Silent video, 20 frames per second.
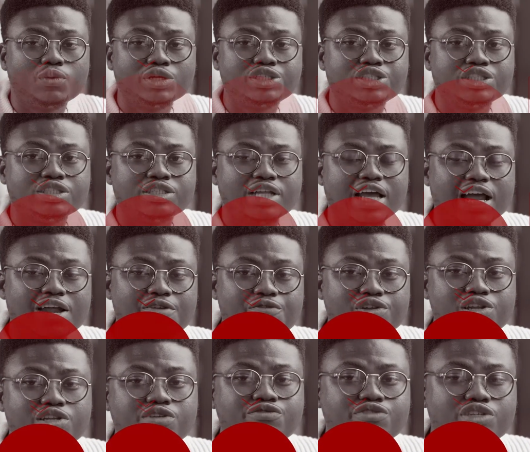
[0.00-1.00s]
watching. I
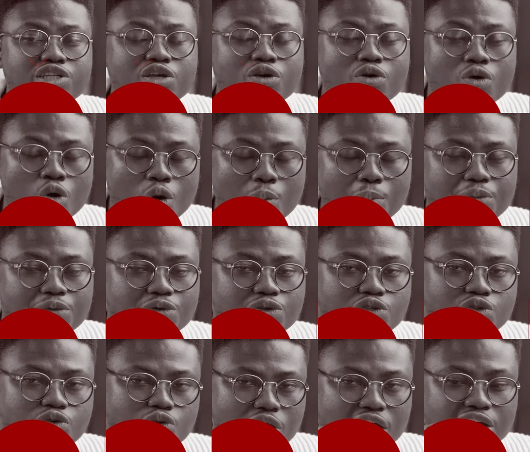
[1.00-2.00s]
really hope
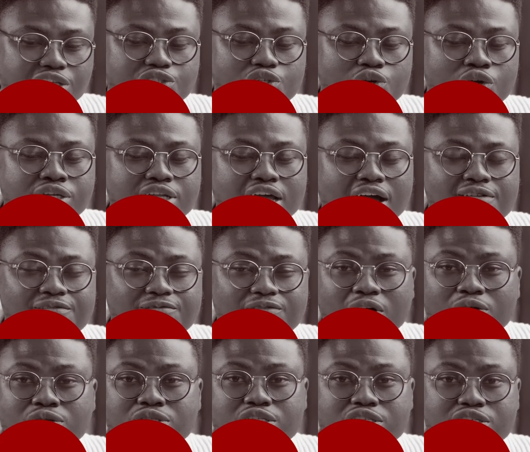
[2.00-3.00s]
you enjoyed and
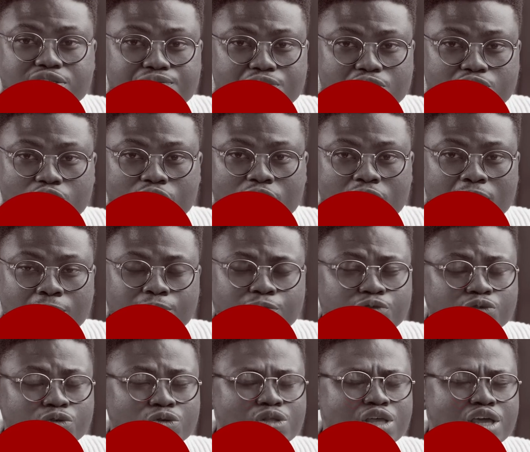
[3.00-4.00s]
found this video
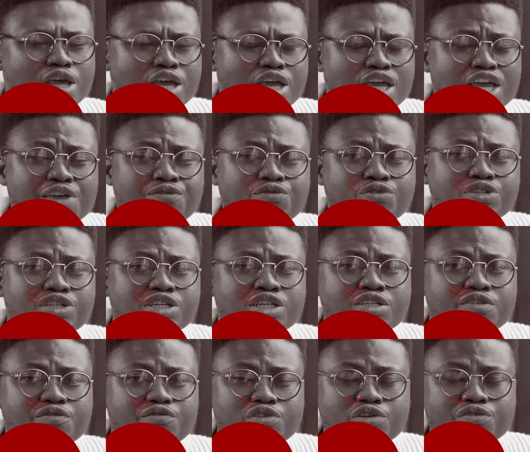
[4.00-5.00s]
helpful. If you
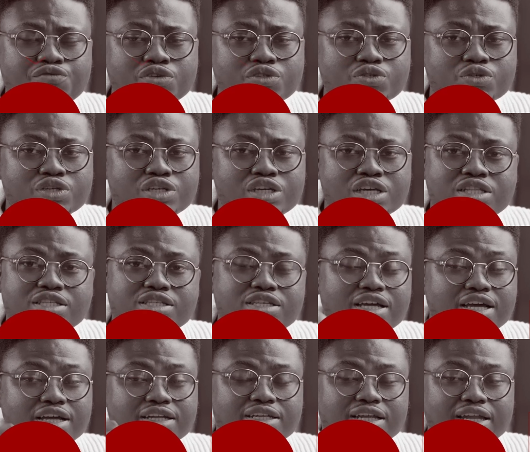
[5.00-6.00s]
did, feel free to hit
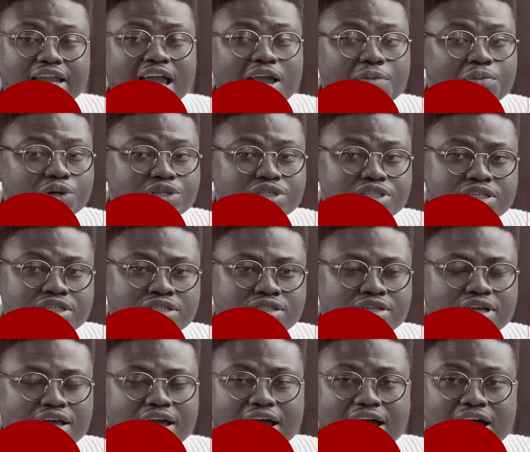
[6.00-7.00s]
the like button
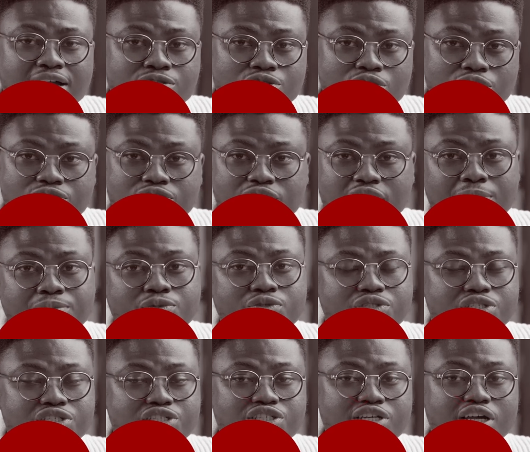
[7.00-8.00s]
and subscribe
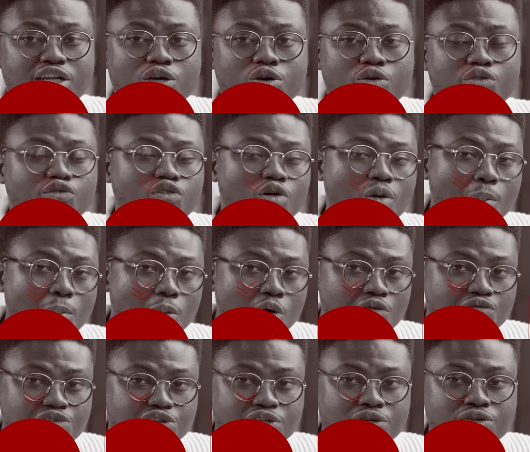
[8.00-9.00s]
to this channel for
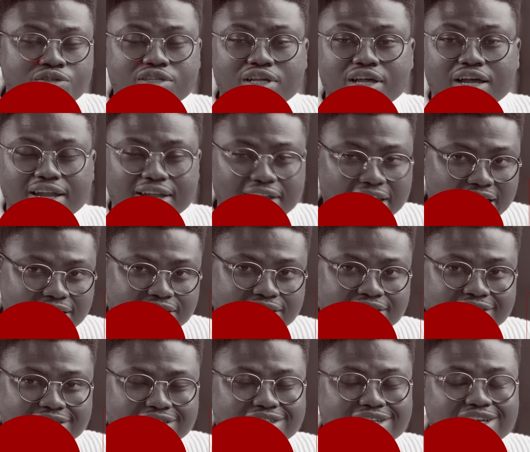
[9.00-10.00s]
more videos like
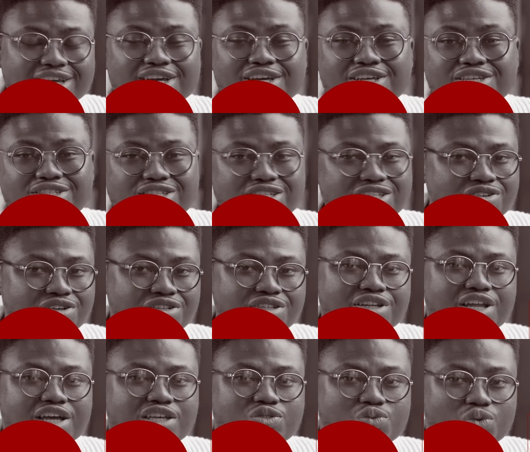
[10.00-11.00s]
this. See you on the
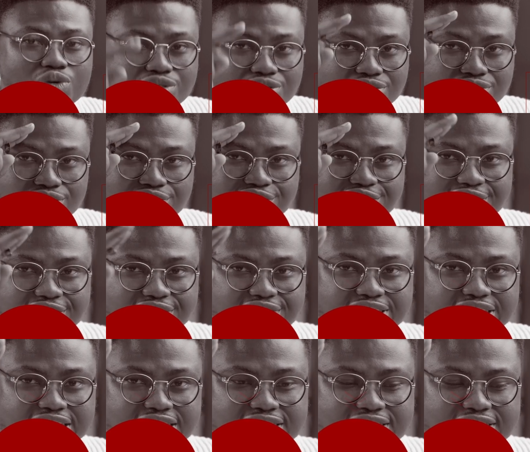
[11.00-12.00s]
next one.
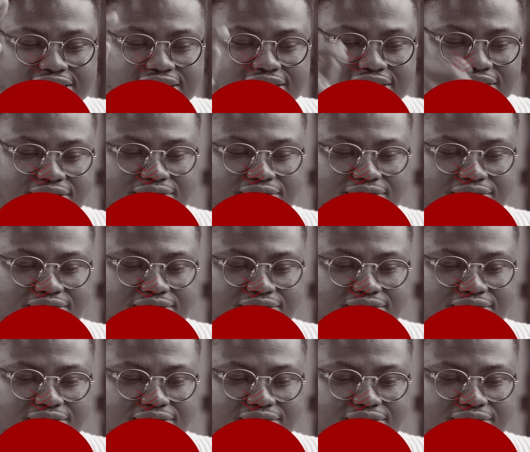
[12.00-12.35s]
Cheers.